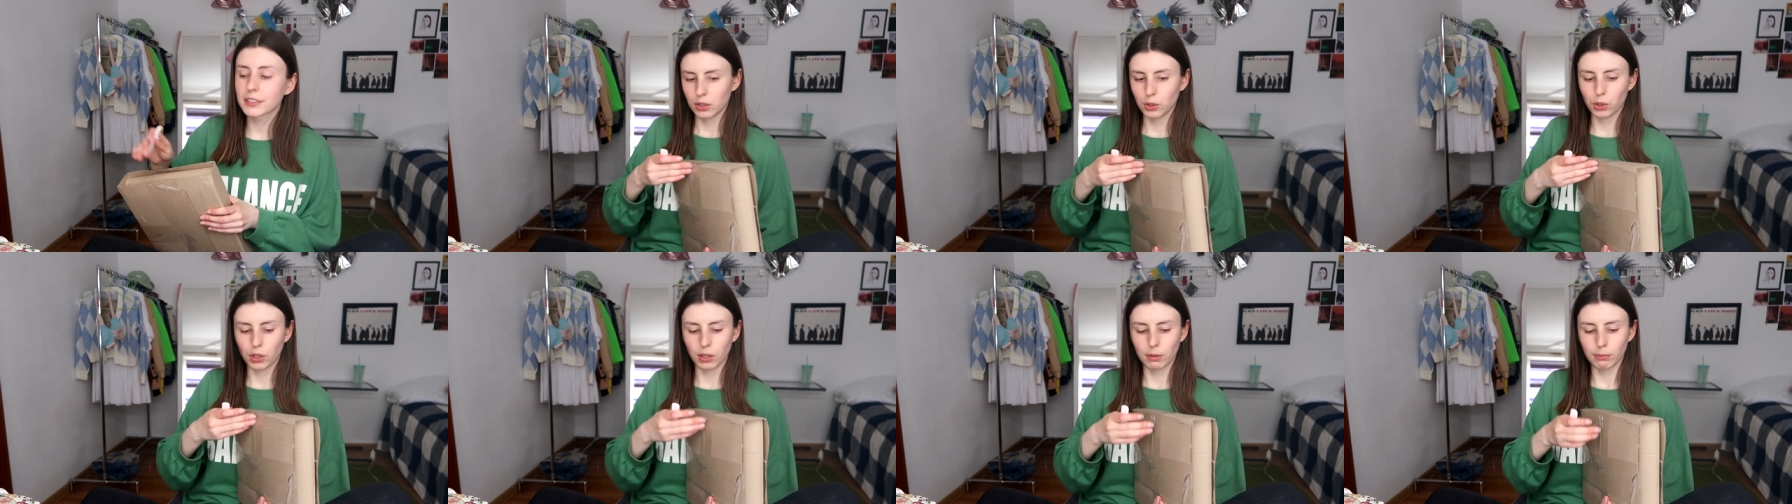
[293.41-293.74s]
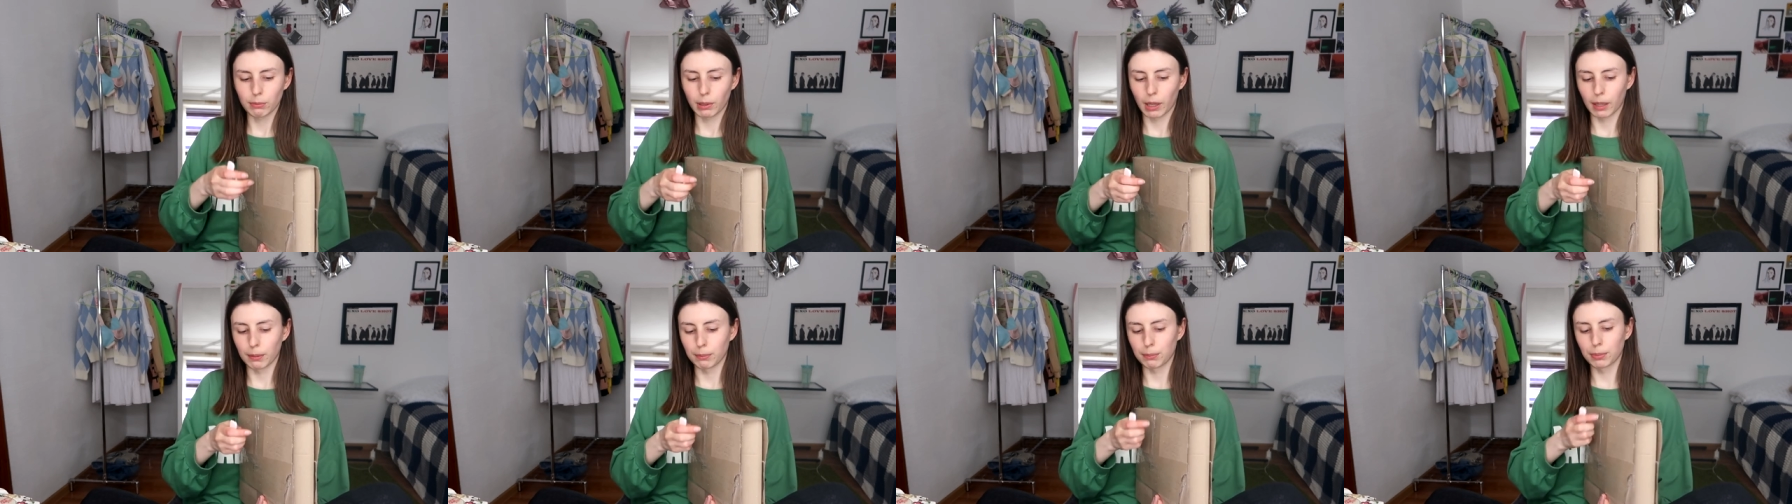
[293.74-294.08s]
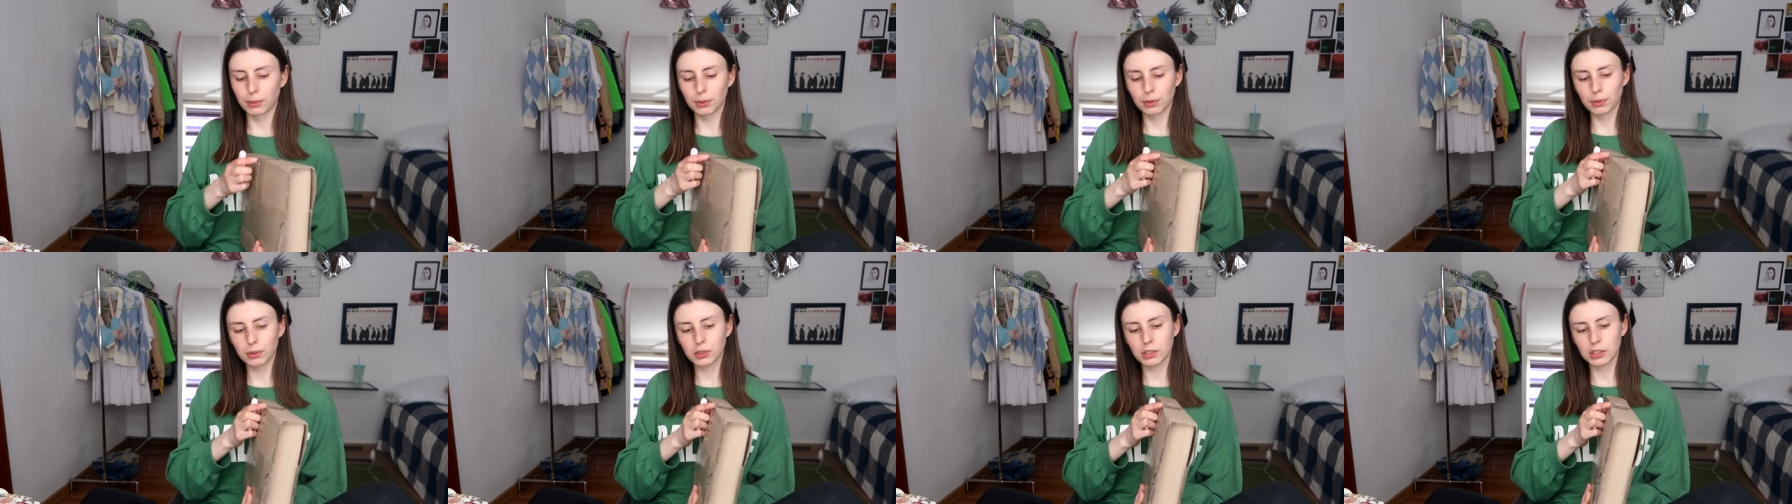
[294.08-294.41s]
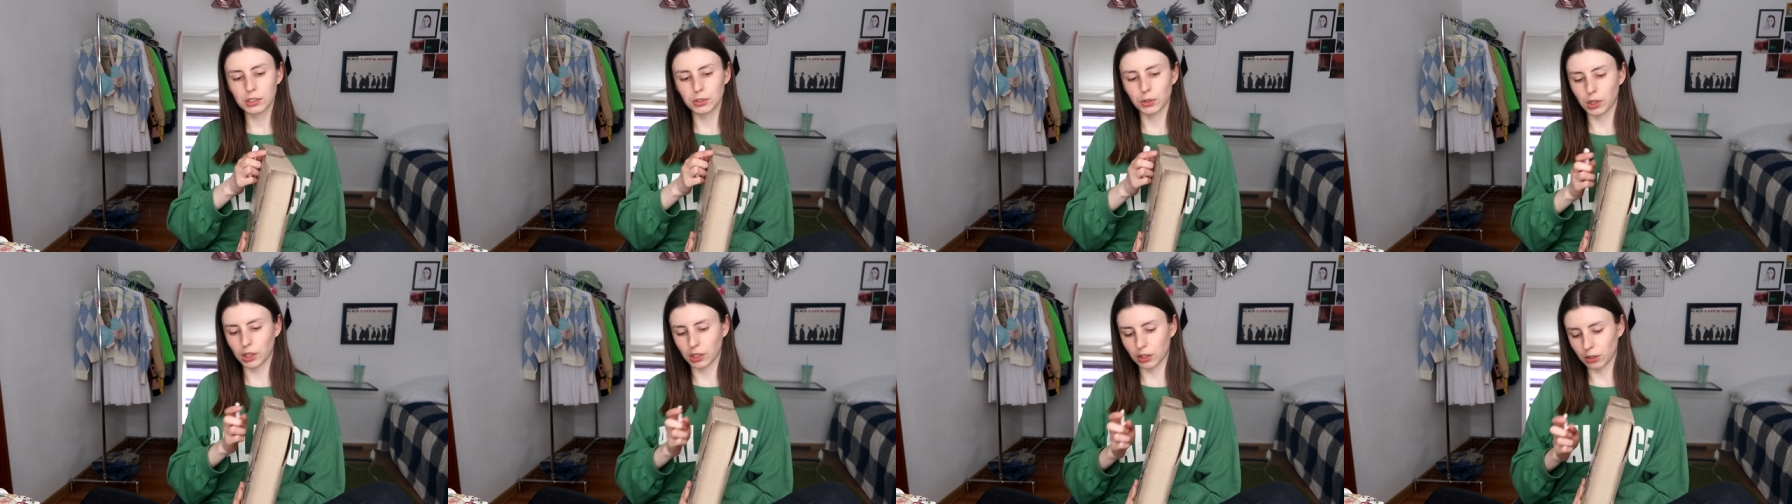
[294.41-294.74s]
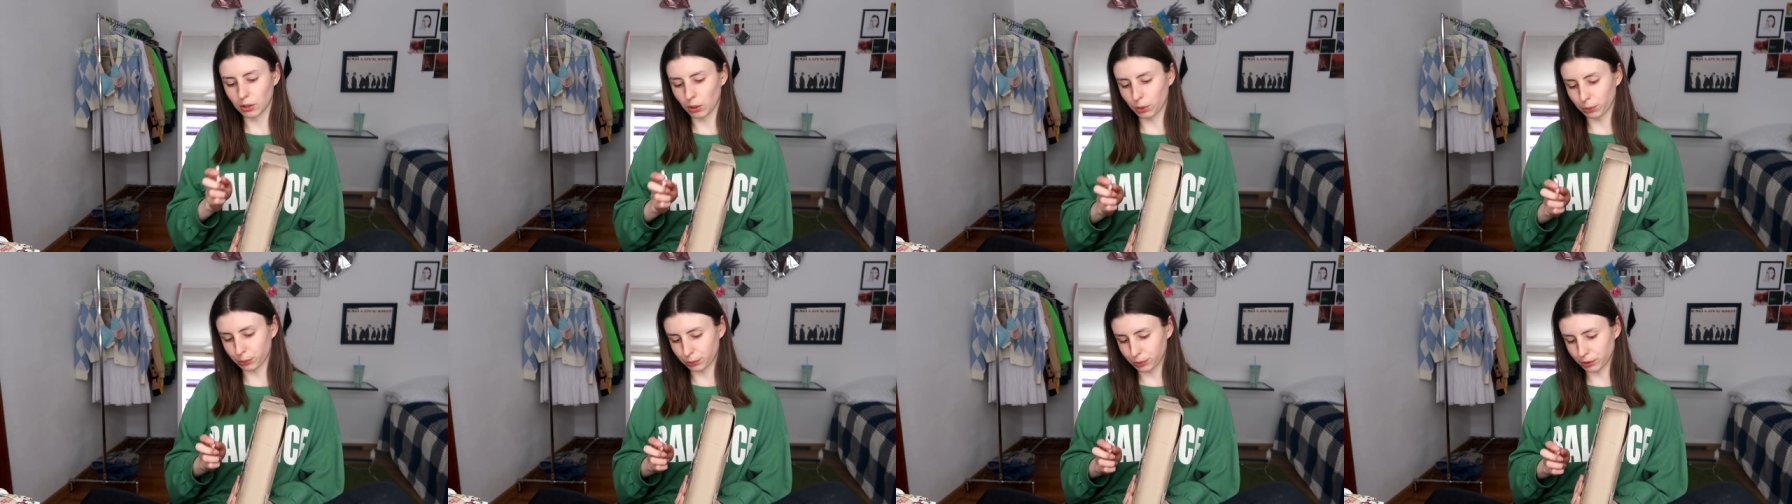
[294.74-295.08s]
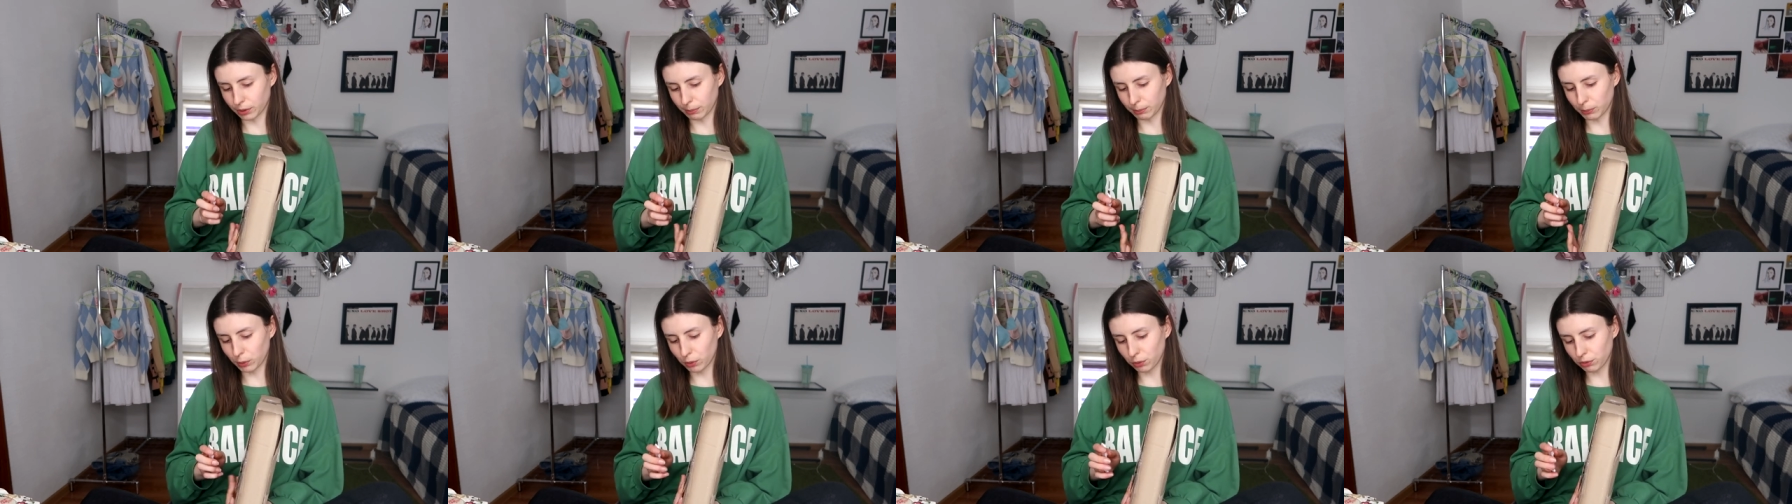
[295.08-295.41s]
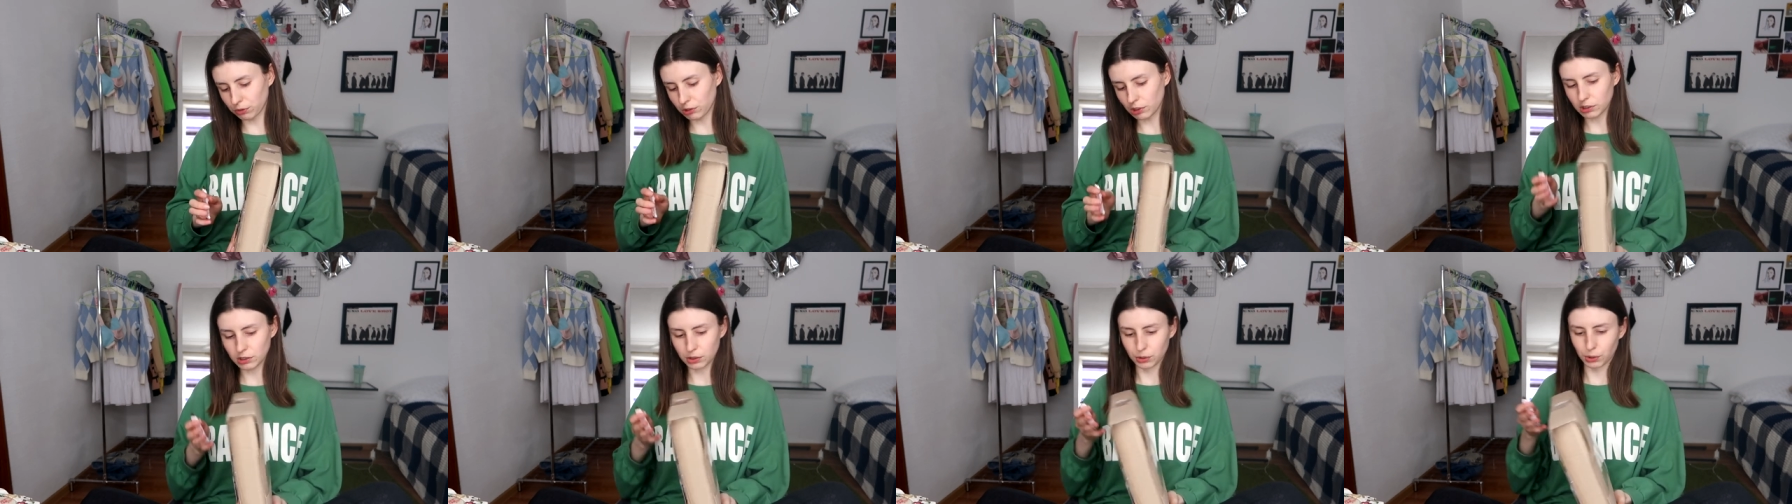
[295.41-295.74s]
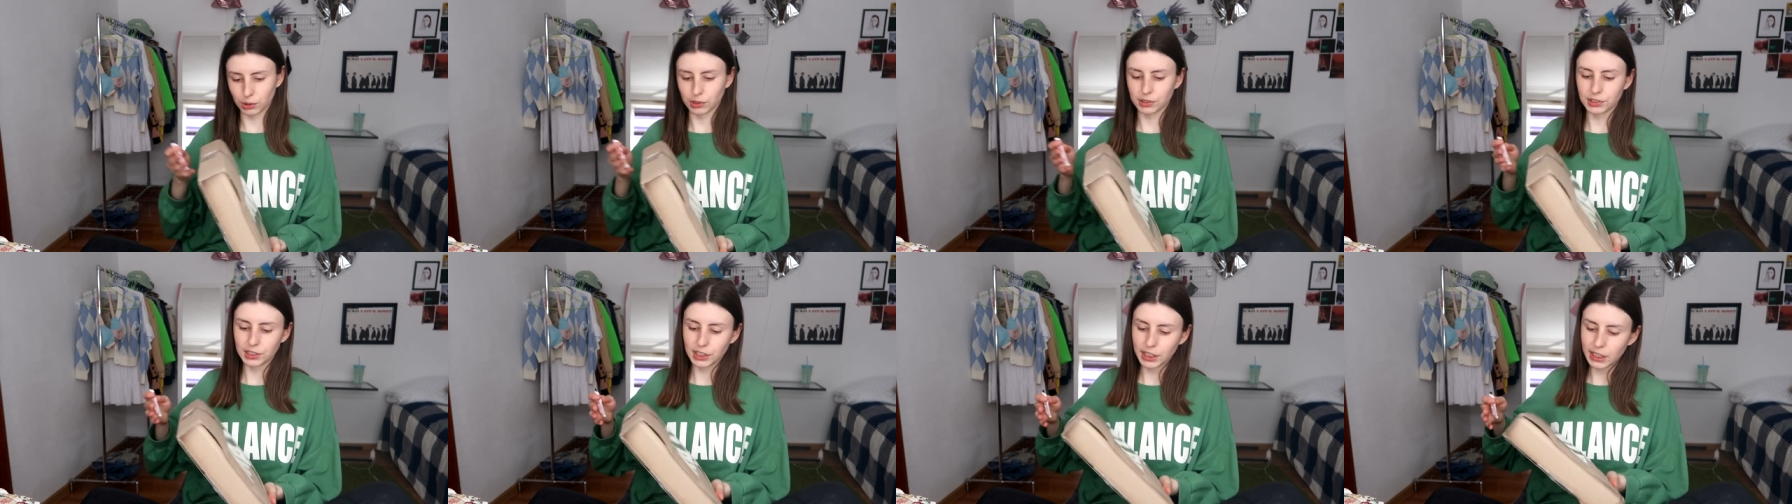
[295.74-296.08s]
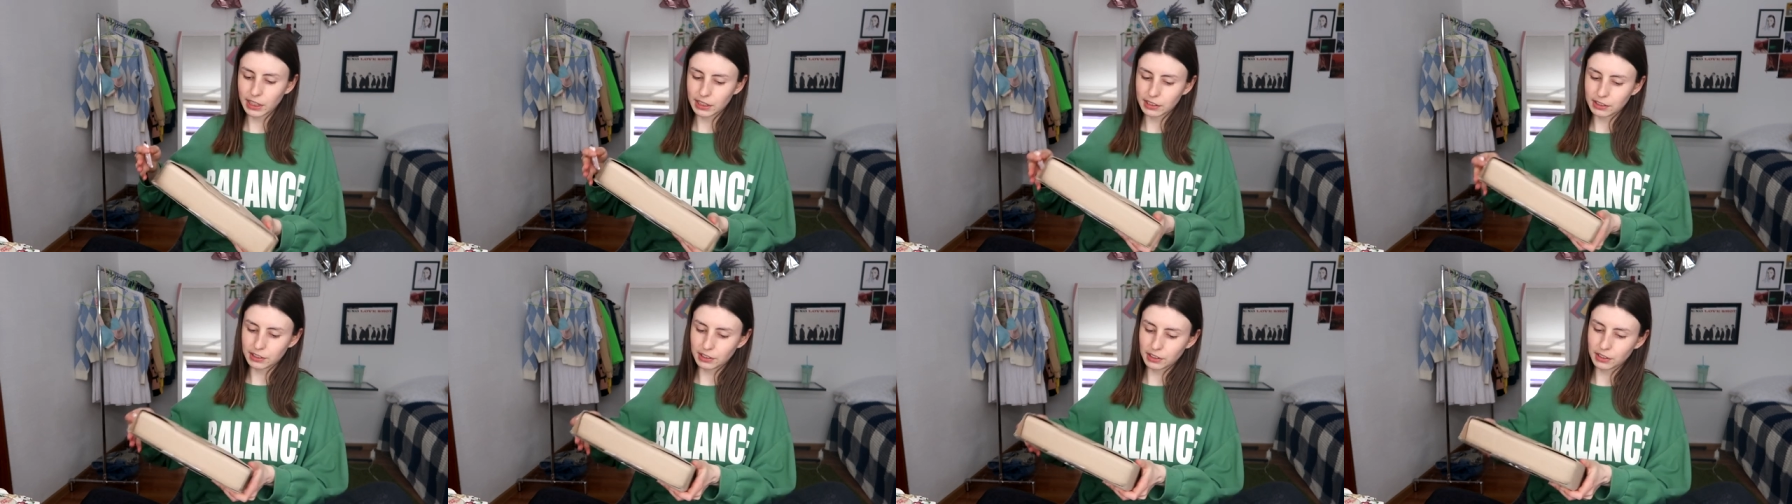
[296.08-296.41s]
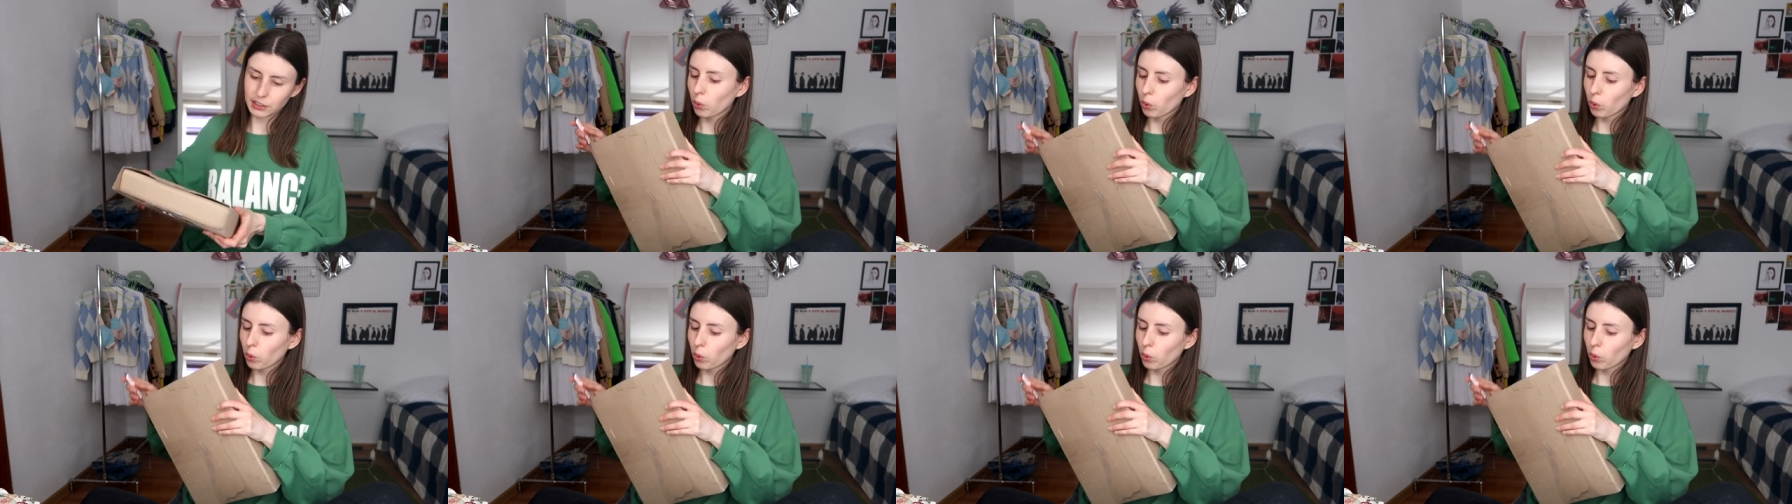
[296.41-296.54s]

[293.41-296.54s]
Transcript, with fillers: You can buy books, you can go to the movies, to a theater,